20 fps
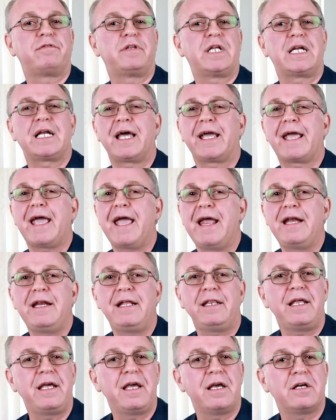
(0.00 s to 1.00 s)
that like
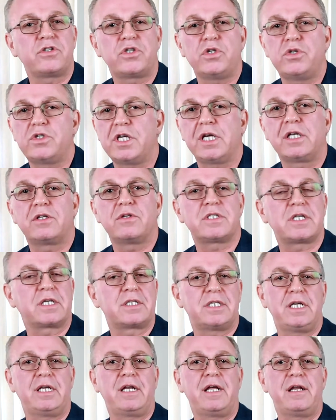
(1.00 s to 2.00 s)
anything else you seek to
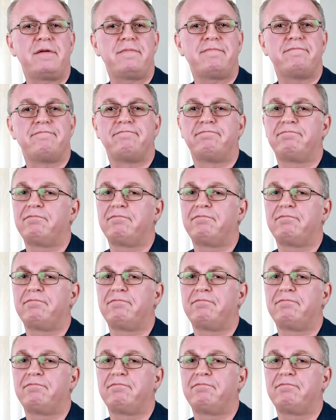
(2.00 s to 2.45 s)
succeed in,